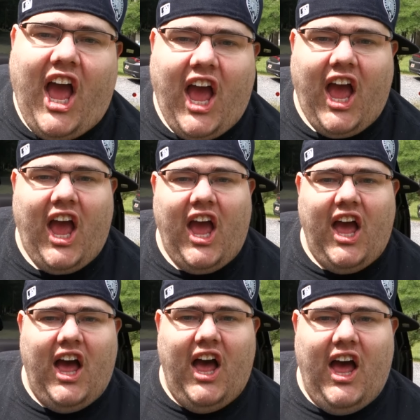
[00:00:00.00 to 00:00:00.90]
You said
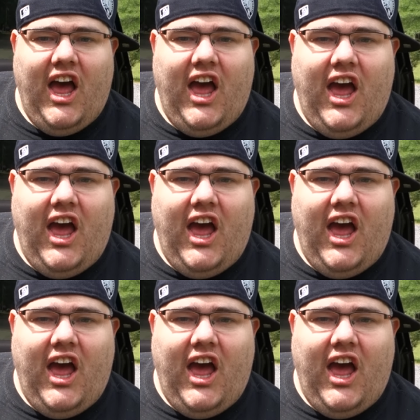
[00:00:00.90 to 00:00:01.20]
Dung.